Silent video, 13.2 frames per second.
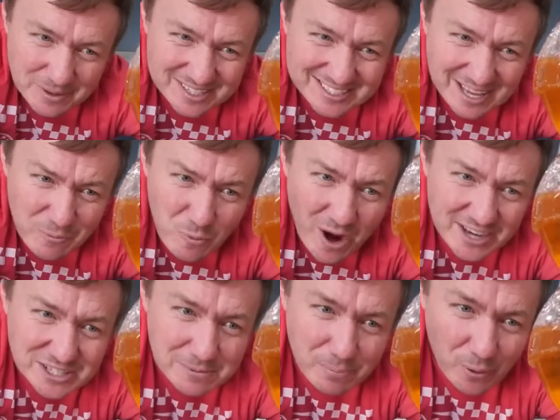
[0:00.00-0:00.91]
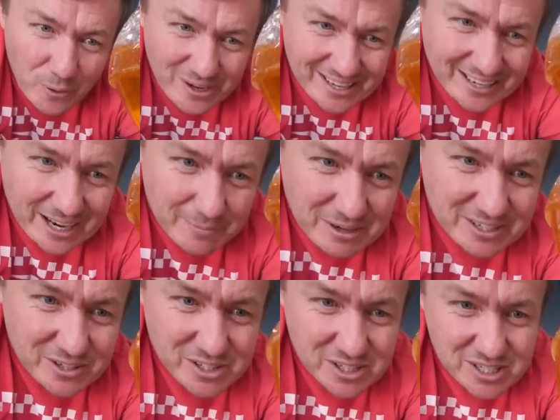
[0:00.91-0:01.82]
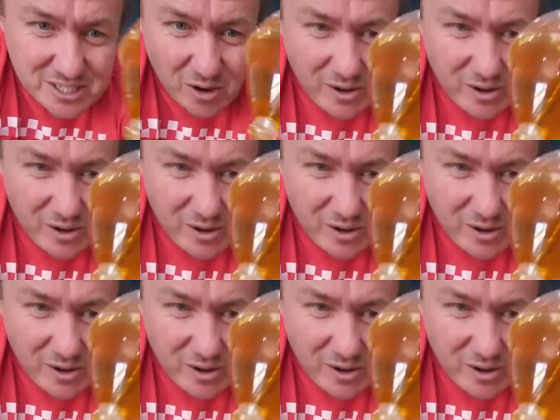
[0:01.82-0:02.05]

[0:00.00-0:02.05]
But it's then where do you put it? I mean, you just go